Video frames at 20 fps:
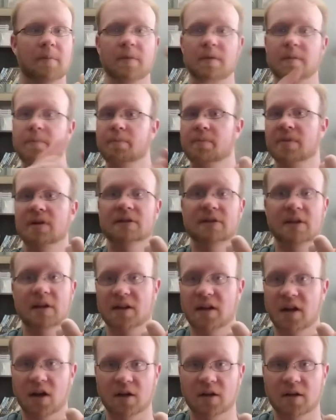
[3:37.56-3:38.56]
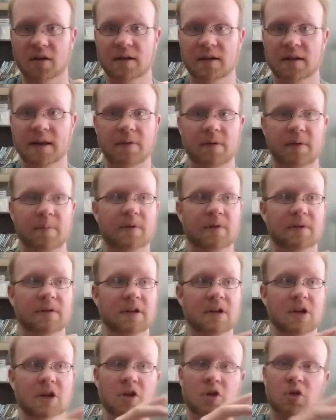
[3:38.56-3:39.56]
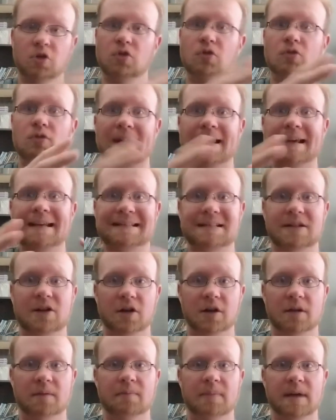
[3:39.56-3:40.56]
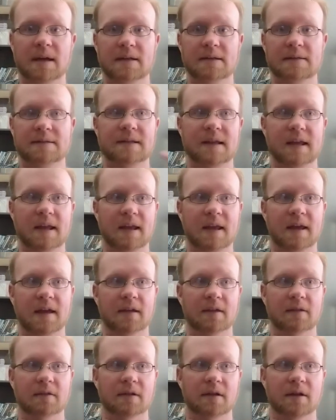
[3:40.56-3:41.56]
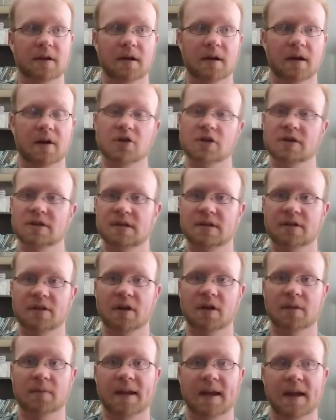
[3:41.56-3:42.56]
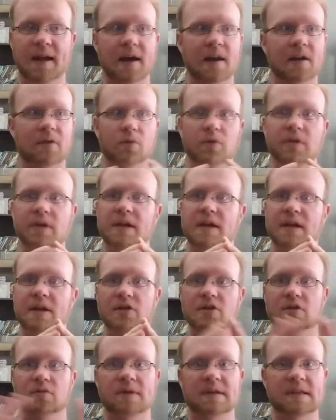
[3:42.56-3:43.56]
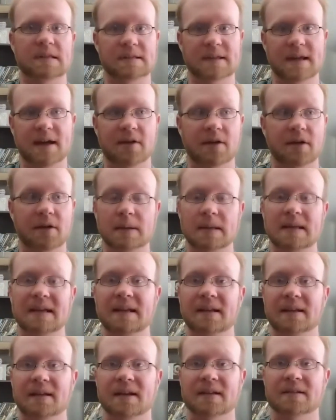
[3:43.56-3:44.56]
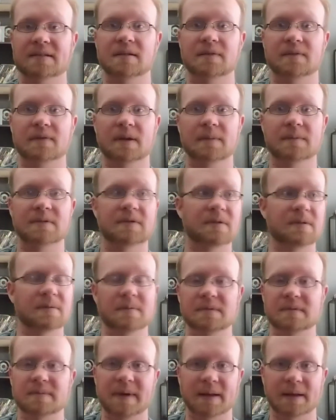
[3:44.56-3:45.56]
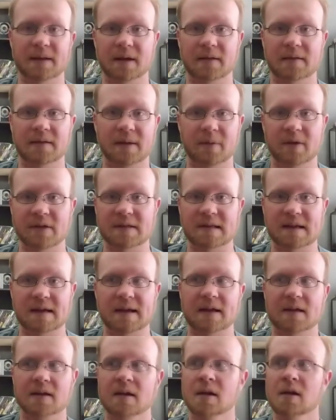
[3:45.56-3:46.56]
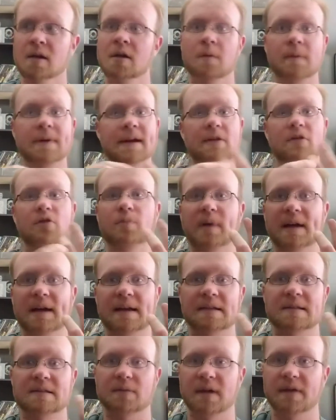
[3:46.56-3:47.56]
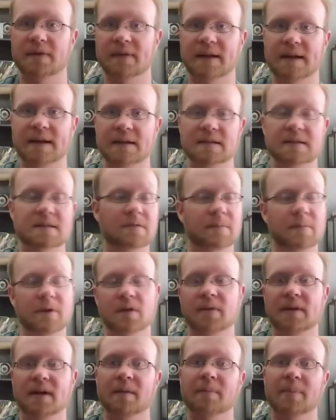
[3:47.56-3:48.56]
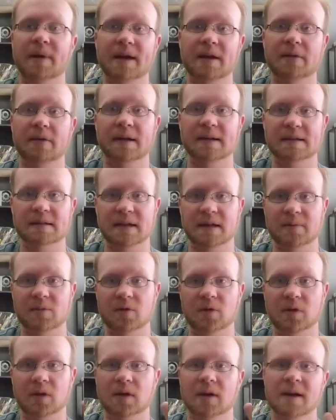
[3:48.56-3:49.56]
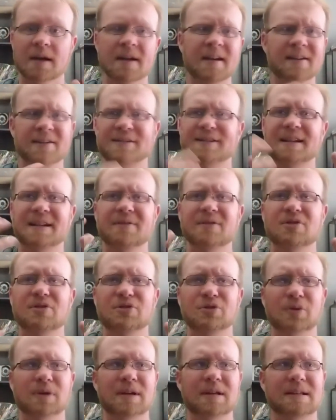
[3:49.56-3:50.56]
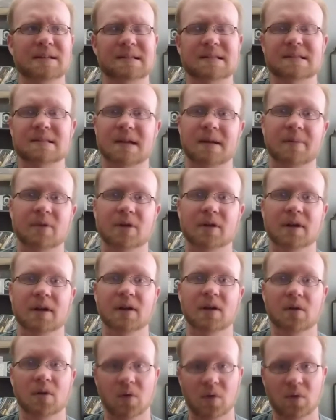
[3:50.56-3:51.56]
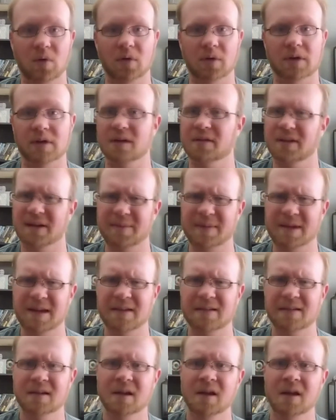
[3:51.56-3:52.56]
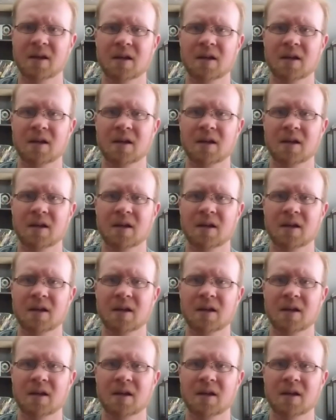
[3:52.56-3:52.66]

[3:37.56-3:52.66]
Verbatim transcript: We built a garden, we built 2 raised garden beds, and adjusted the garden we had, and really kind of just went to town on cleaning a lot of stuff up, so we've been spending a lot of time outside. We got new bikes, the wife and I did, so we've been going on bike rides a lot more, just kind of enjoying the summer and whole, you know what I mean?